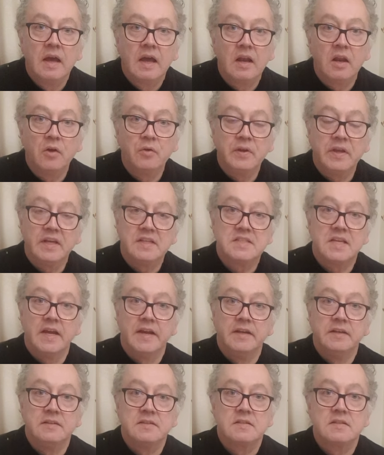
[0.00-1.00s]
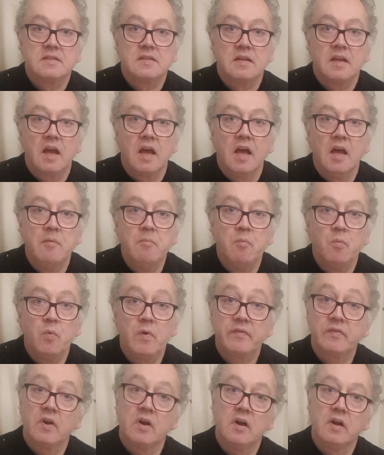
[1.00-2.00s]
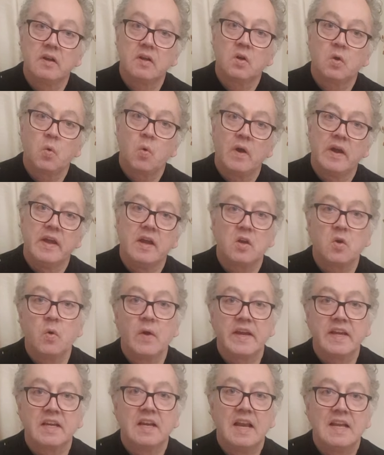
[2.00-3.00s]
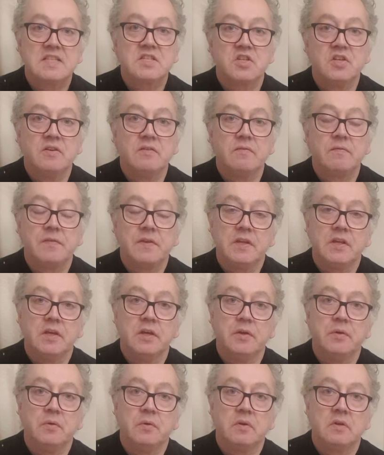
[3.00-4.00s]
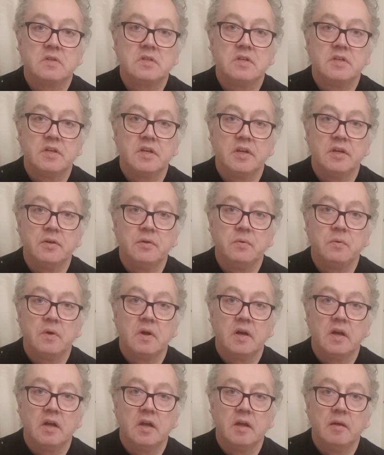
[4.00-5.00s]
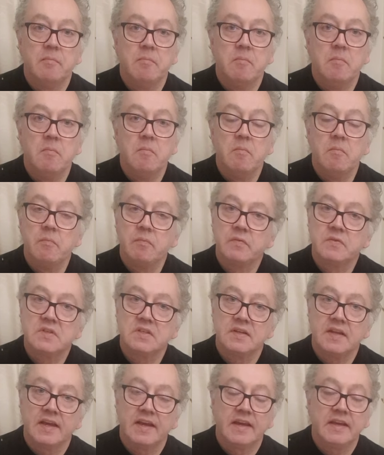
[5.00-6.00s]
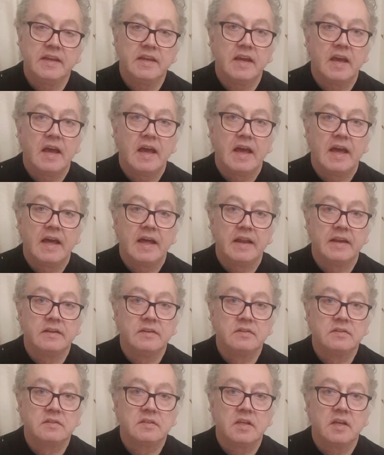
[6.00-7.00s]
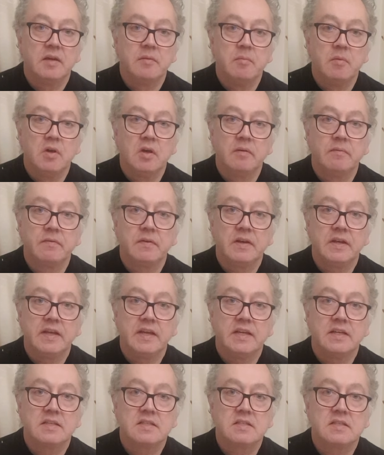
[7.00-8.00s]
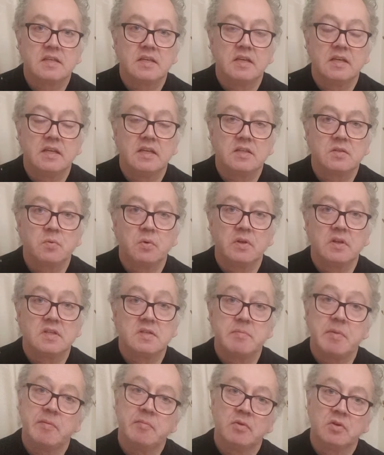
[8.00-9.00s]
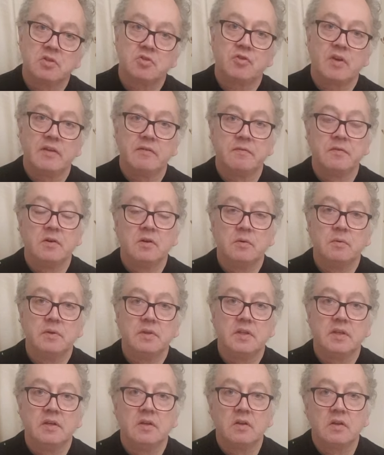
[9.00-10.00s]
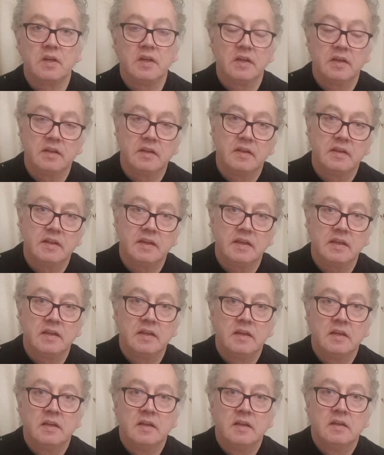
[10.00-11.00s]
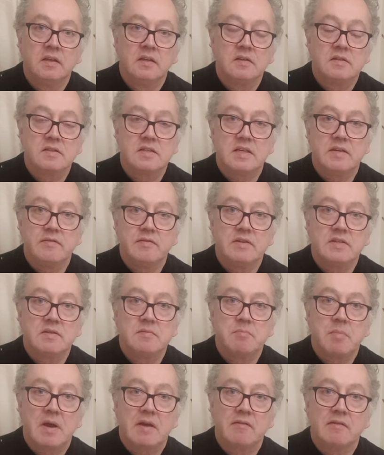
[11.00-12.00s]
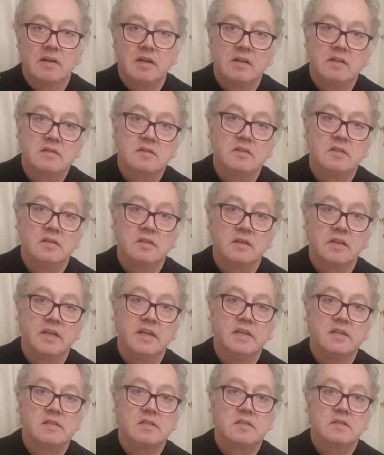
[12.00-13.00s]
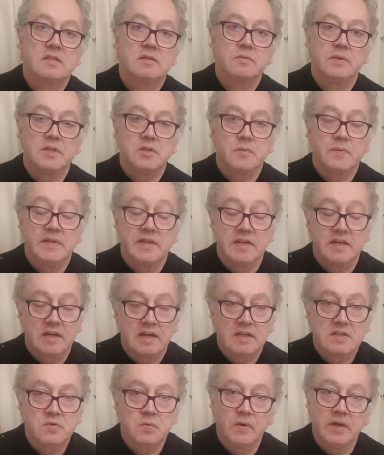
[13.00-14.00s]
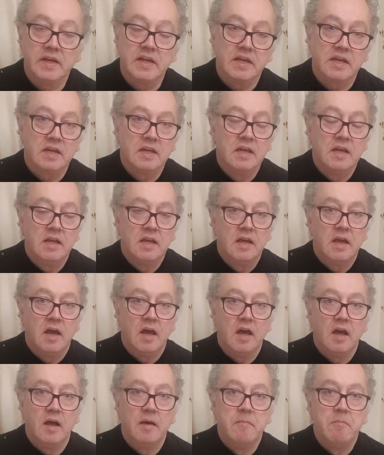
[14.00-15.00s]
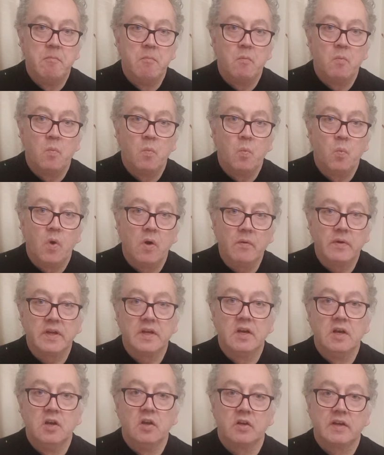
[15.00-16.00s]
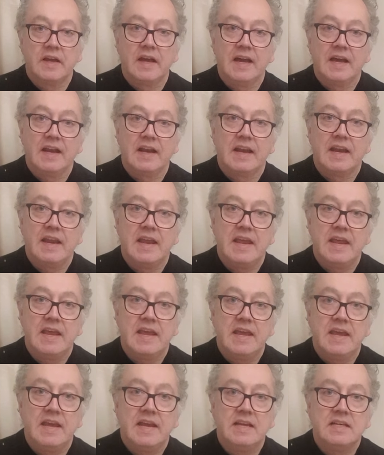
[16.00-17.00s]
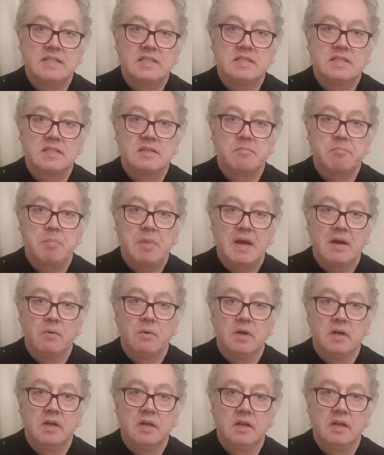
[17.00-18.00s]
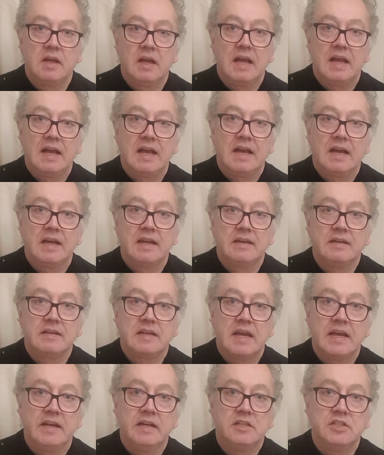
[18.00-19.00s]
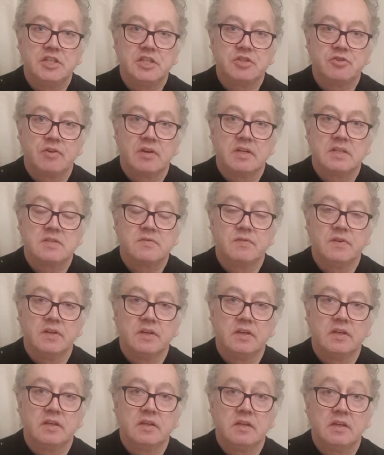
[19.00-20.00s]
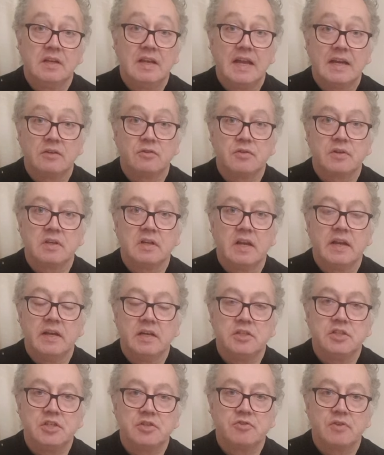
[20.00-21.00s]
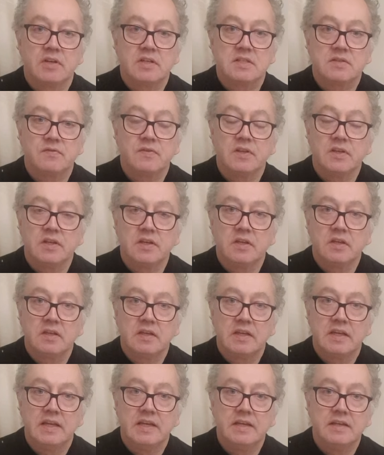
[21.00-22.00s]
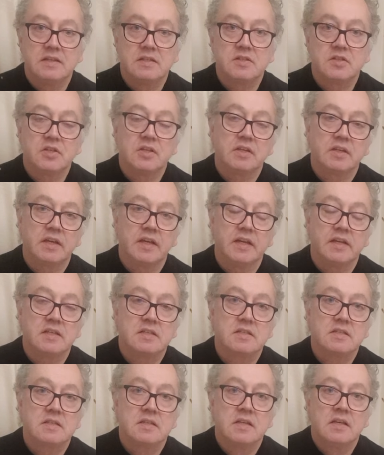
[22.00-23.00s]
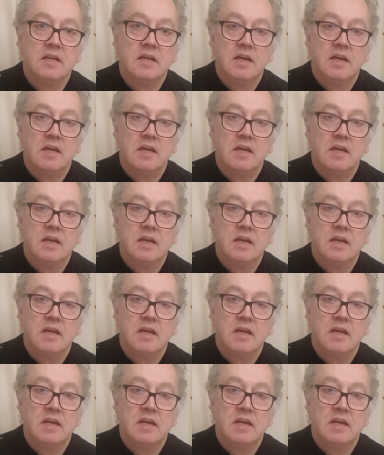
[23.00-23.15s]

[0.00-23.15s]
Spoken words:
Hello Year 10s. We've got quite a quick lesson for you to do today, and hopefully it's one that's a bit more straightforward than looking at the series and parallel circuits which we did last week. What we're going to look at is power and energy transfer, electrical energy transfer in circuits.